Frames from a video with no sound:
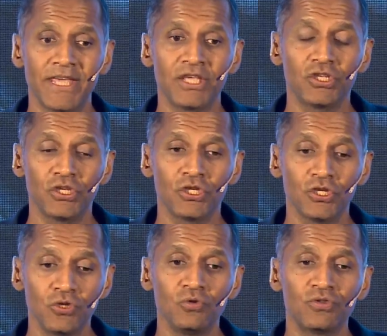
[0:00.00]
they
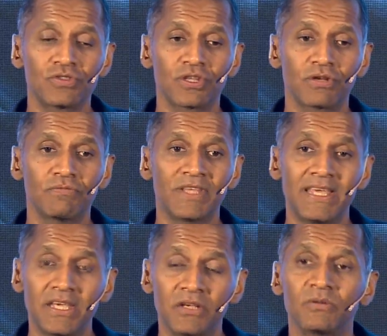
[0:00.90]
used
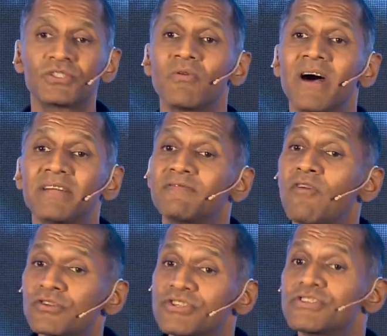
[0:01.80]
the eagles to hunt
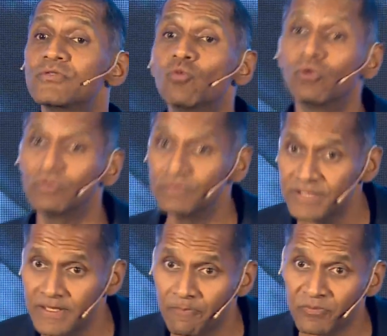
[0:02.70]
foxes and
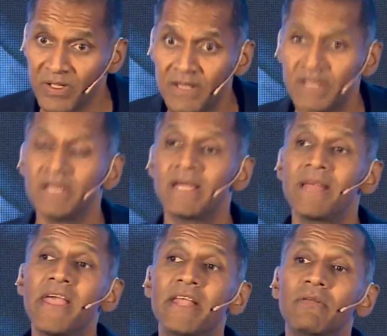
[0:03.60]
wolves. Okay.
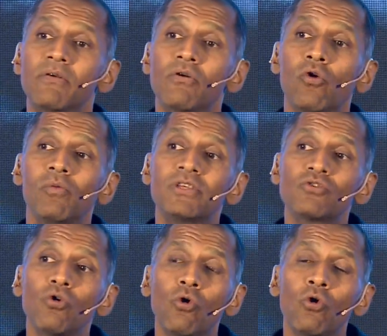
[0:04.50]
And they
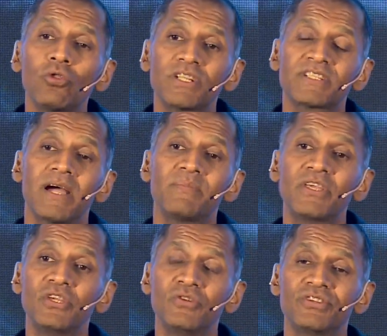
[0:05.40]
almost all the
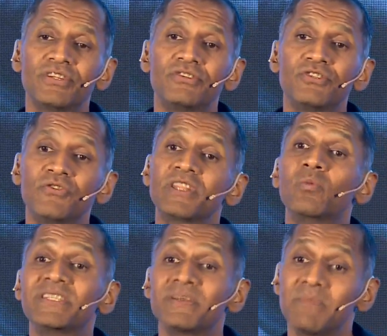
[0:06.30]
time they use it
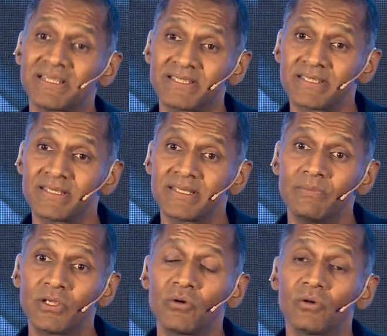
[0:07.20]
during the winter months
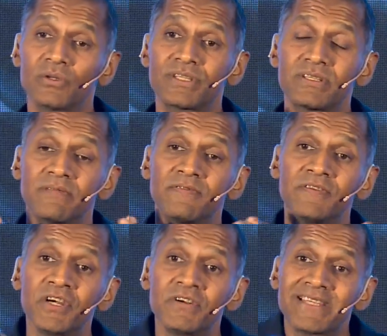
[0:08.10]
because the
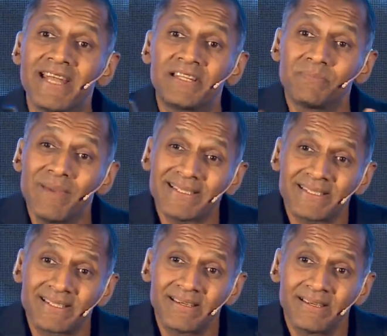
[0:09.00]
fur is at its
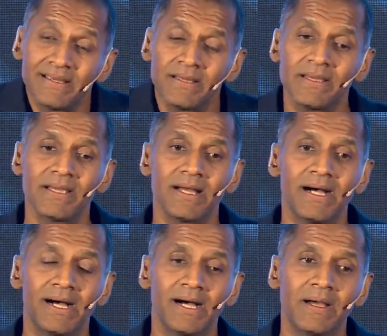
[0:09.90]
best,
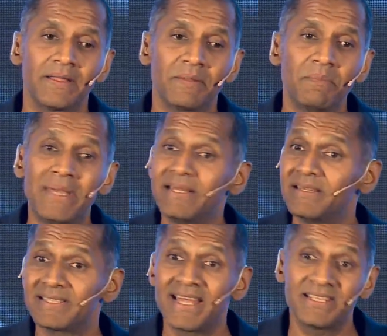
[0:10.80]
the
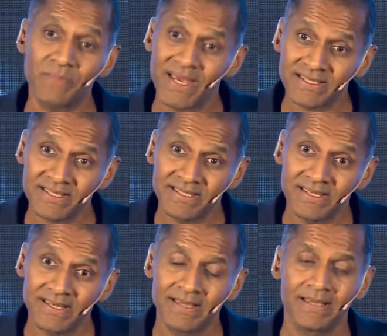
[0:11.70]
meat is at its
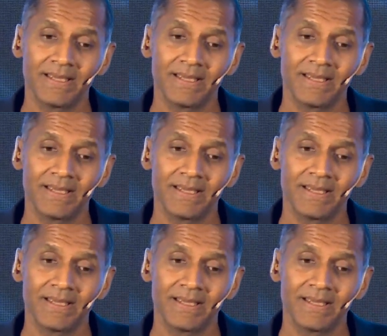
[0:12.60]
best,